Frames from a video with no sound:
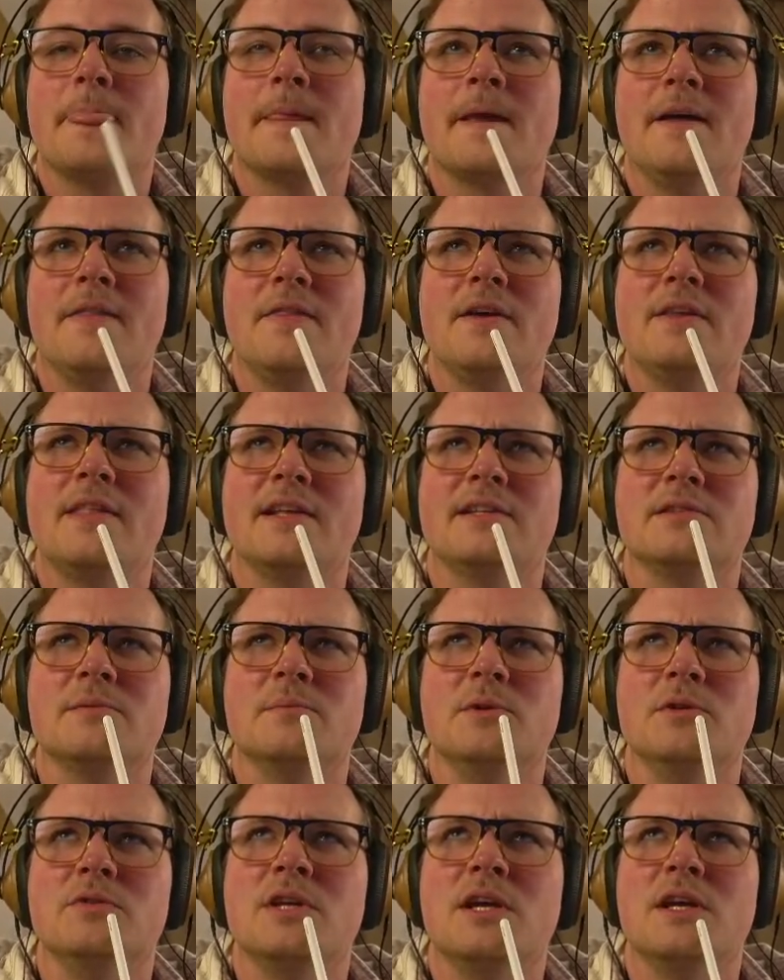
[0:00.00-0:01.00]
I think that's a
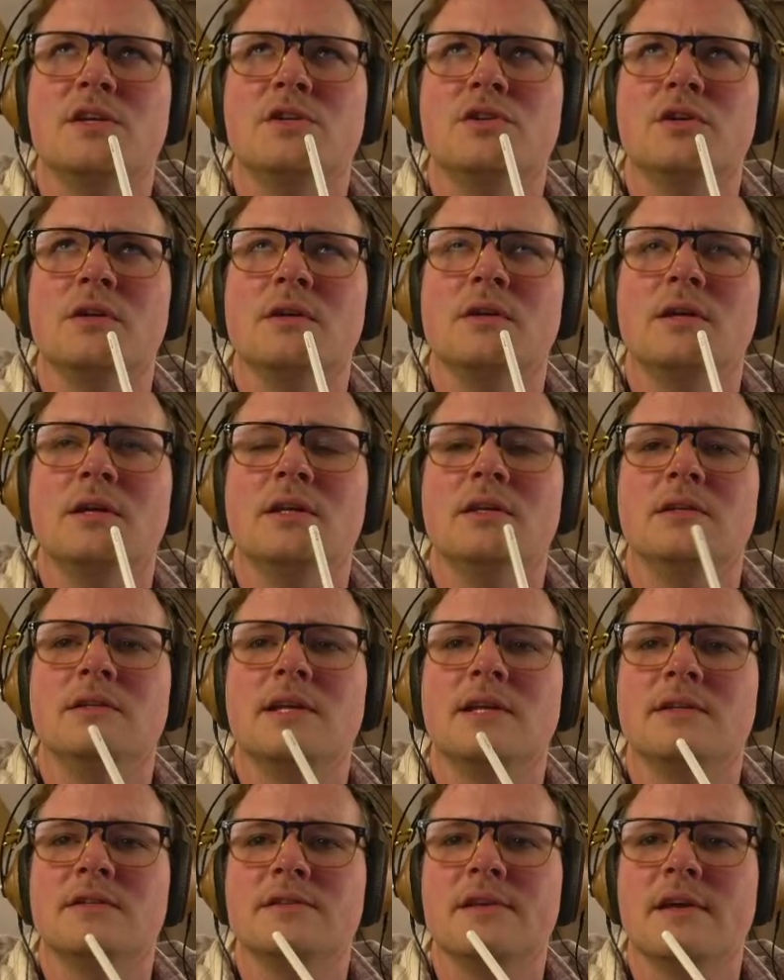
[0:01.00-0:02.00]
mutation in
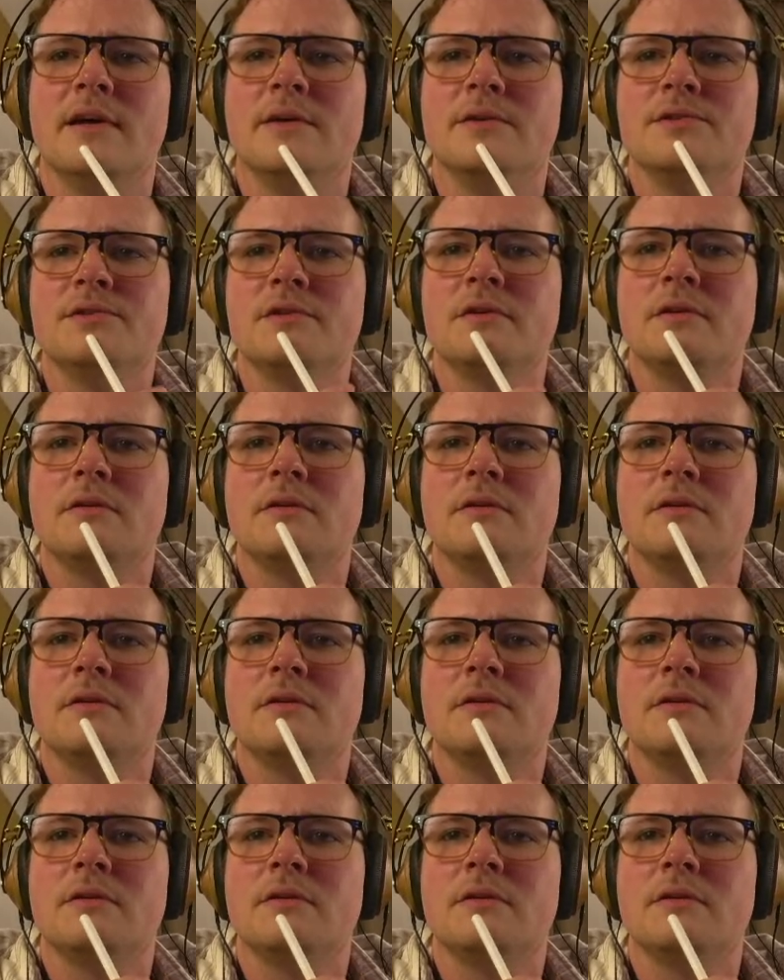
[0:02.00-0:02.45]
Dead Cells.